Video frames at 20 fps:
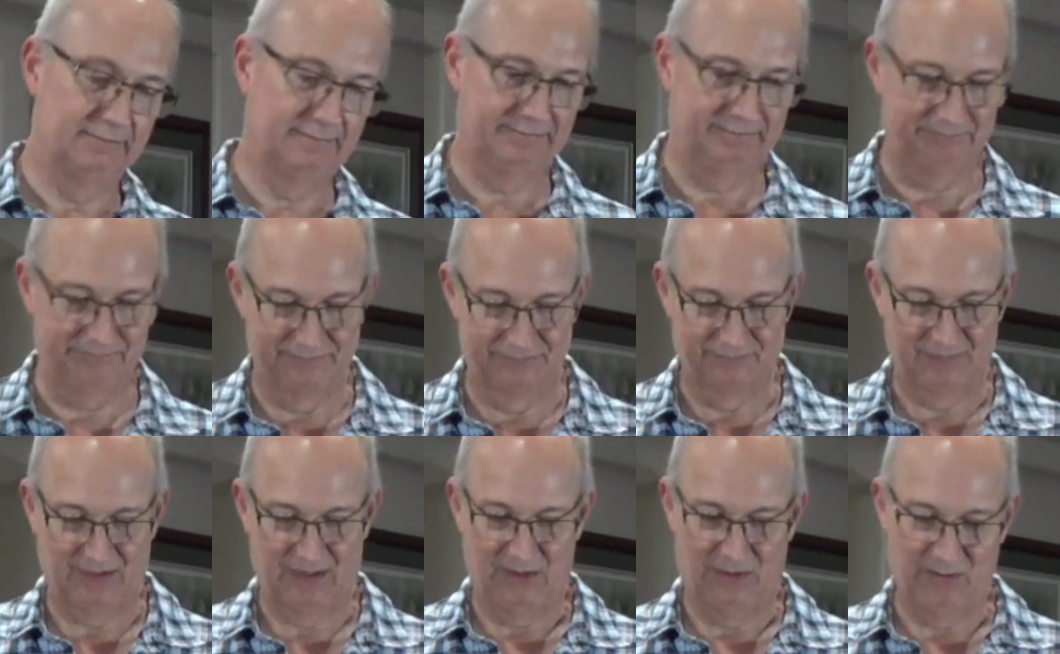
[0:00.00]

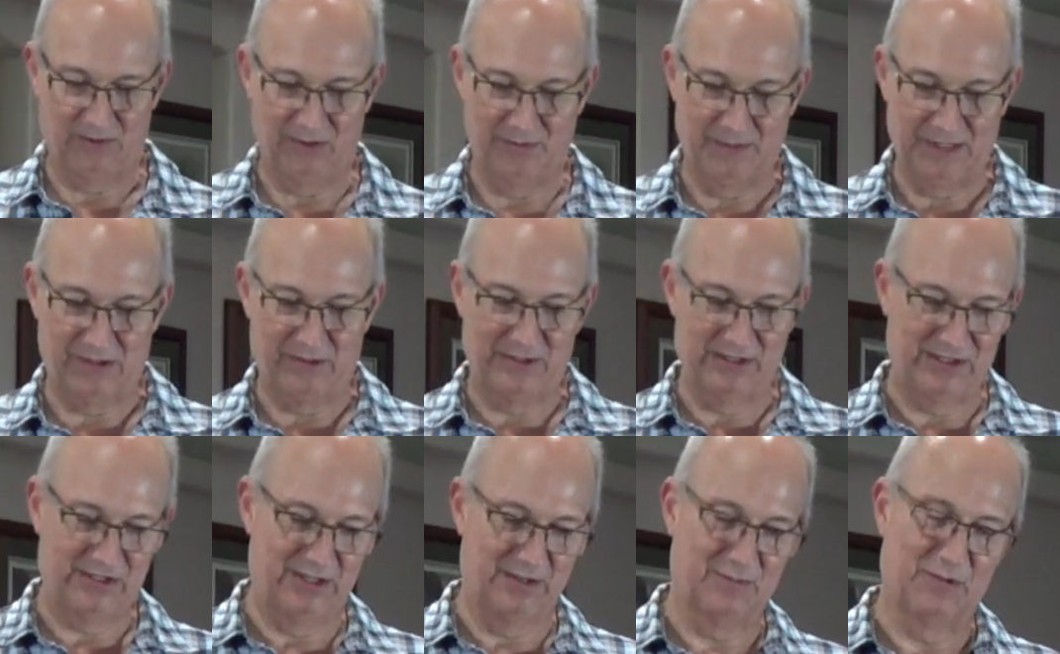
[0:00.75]
Well, my
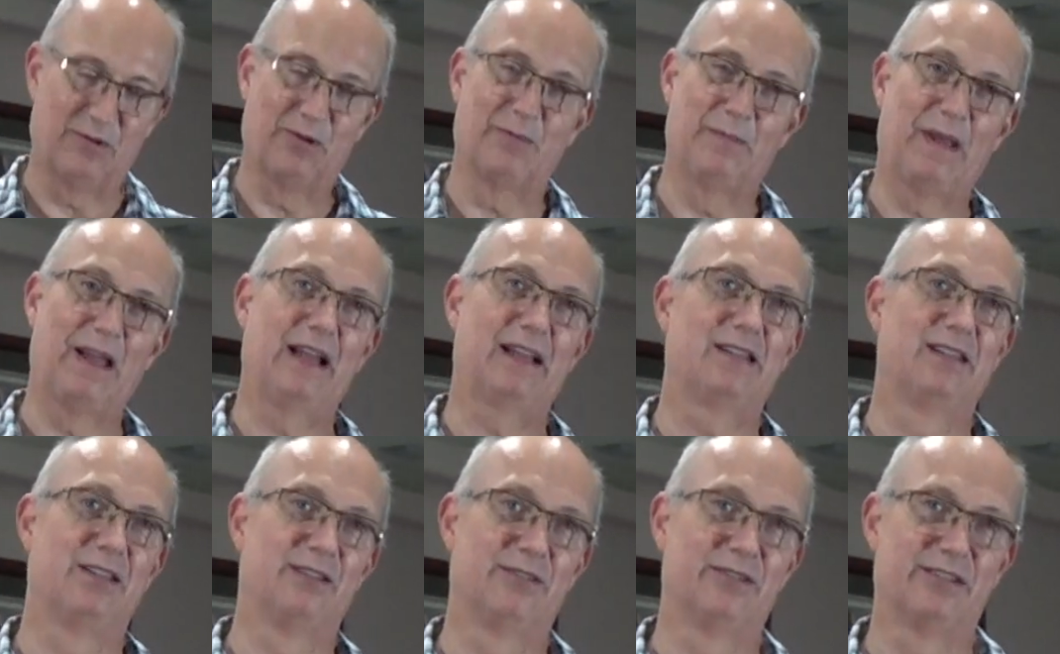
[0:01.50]
question I'm throwing back
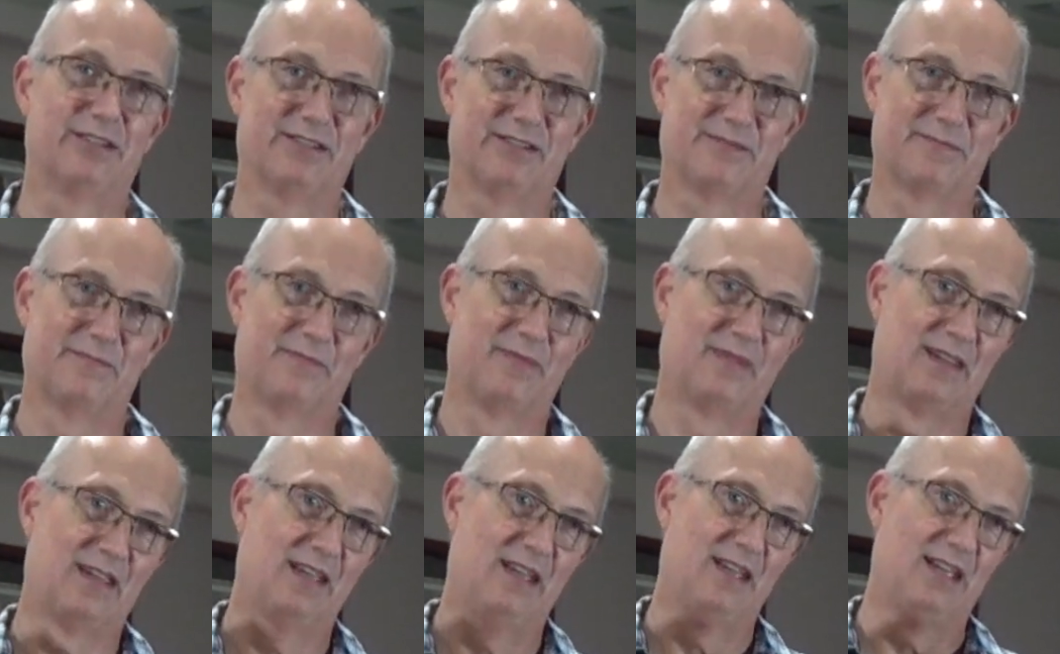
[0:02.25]
to you is,
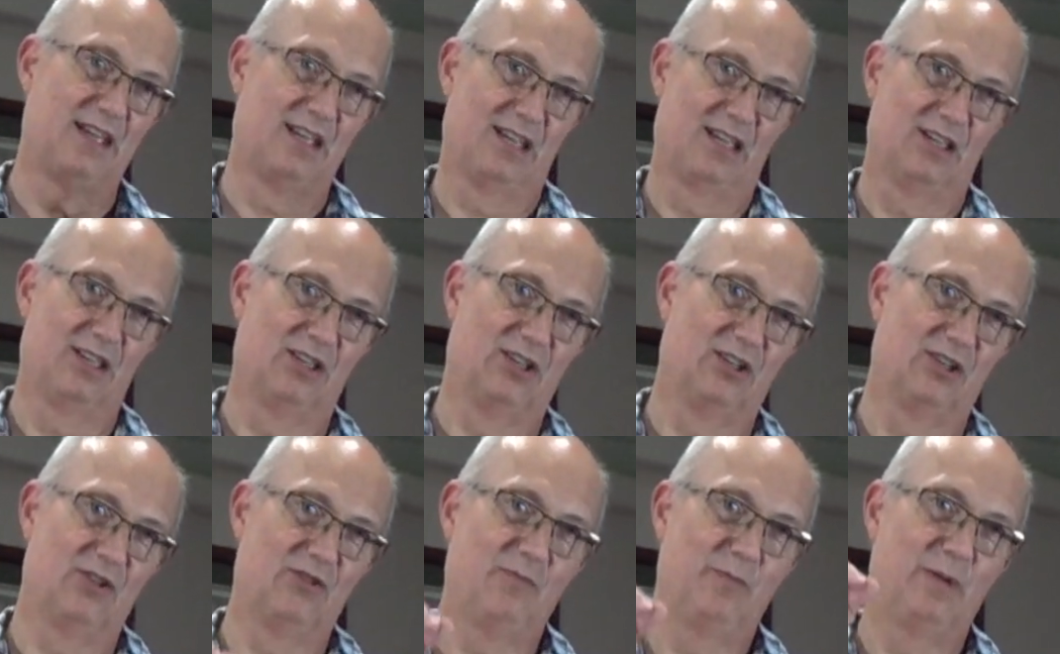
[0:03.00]

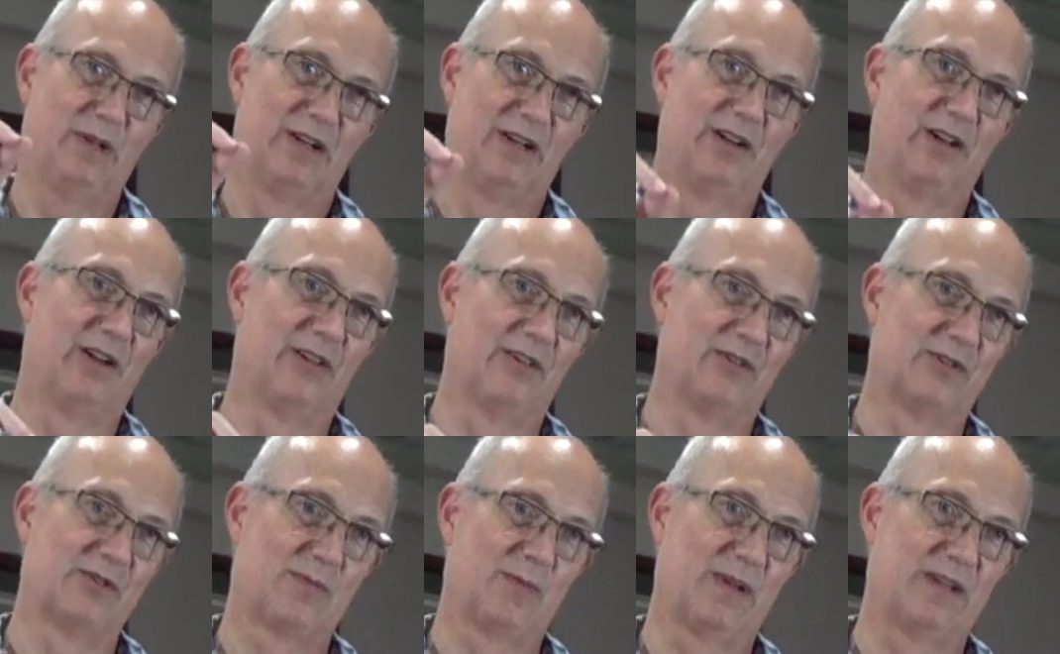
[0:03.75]
you've been in all
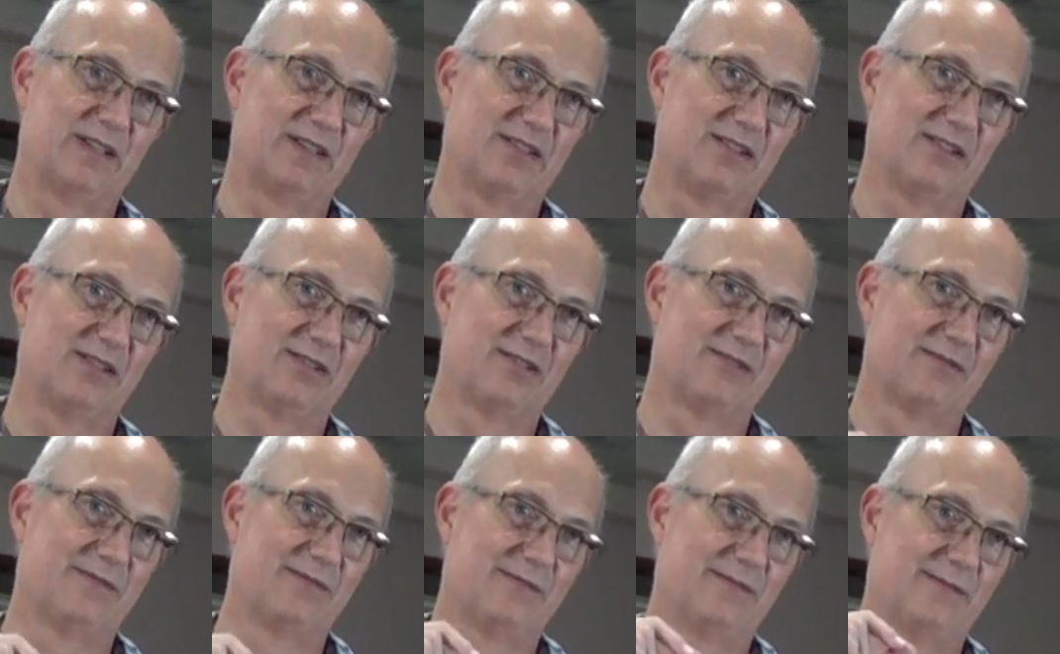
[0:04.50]
those
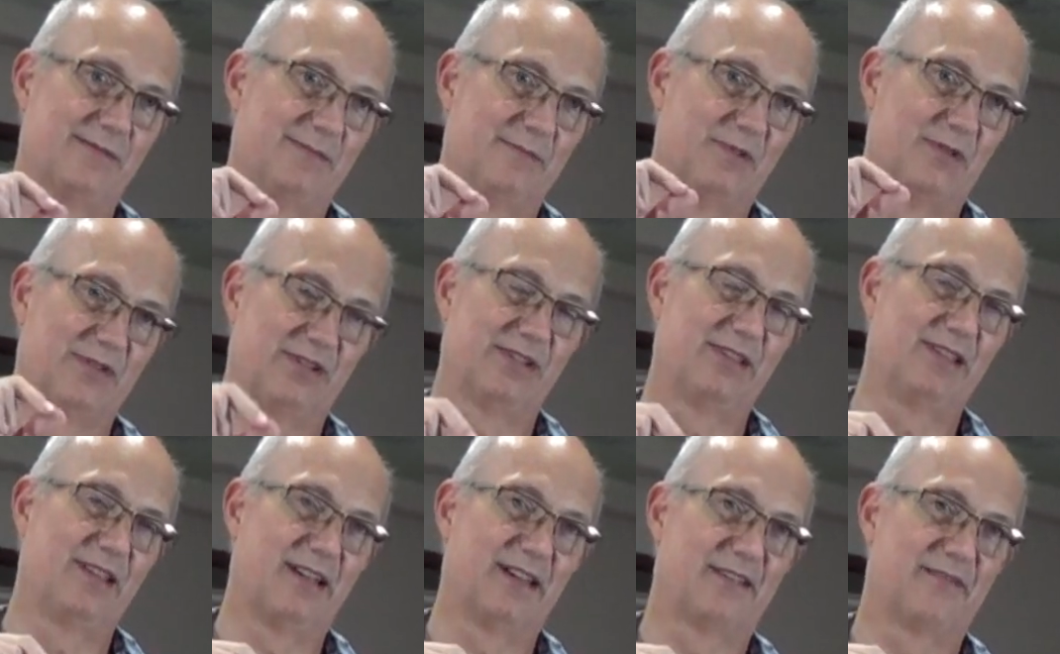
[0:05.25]
places,
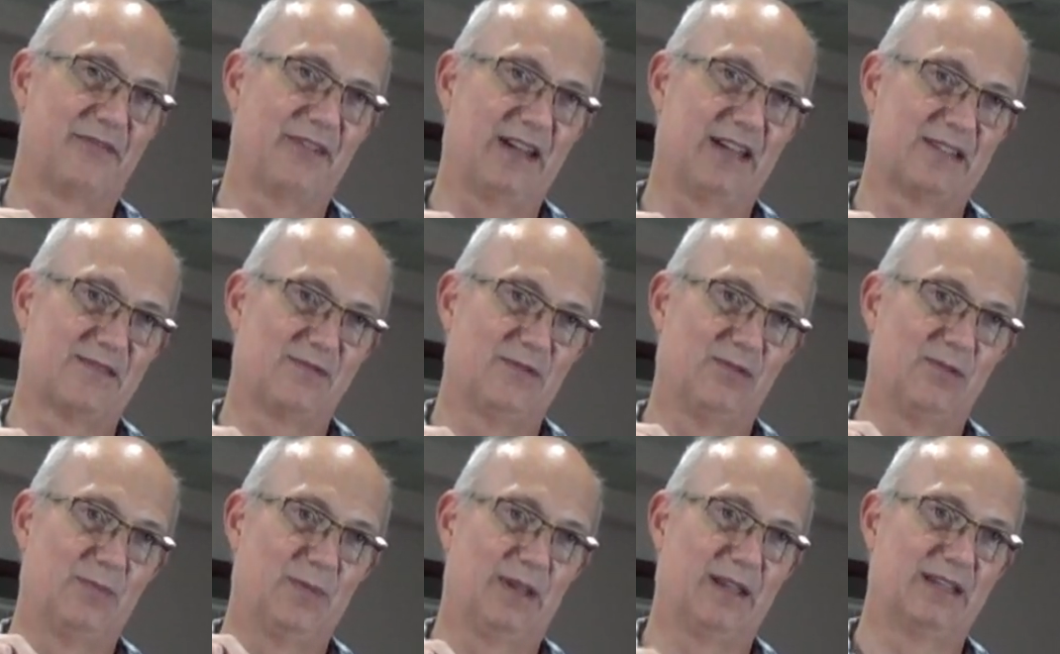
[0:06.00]
mostly like fast
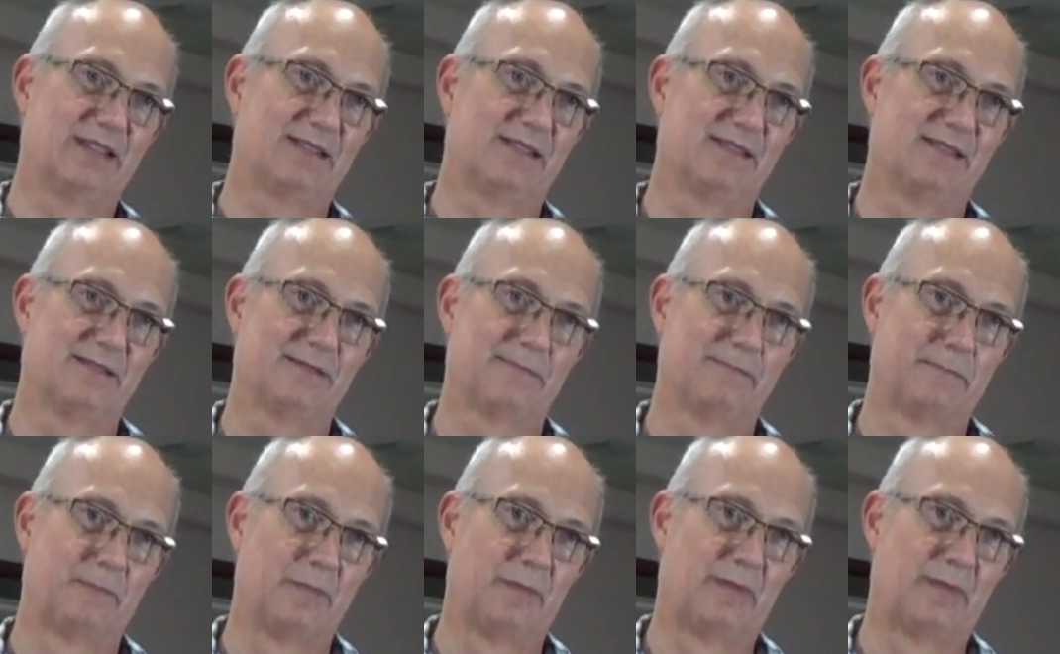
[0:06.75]
food places,